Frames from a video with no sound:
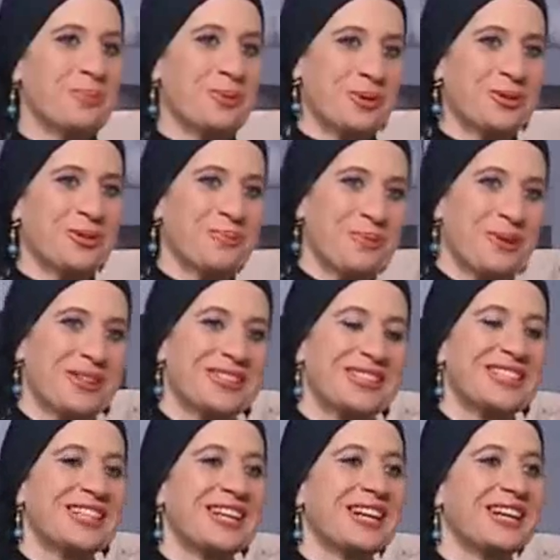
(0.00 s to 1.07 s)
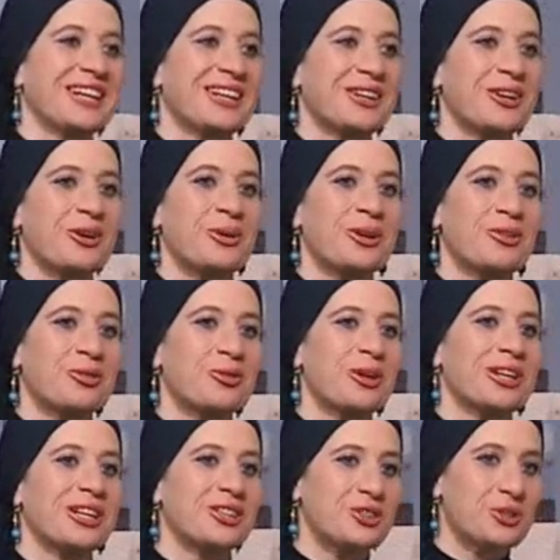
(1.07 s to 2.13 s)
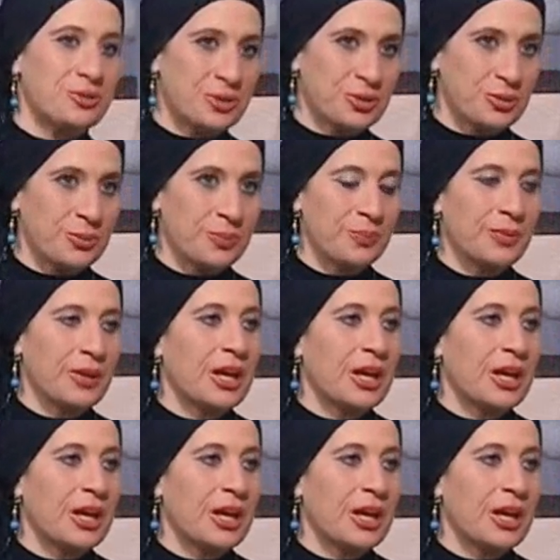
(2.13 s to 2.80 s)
very important part, Dina, going through an interview.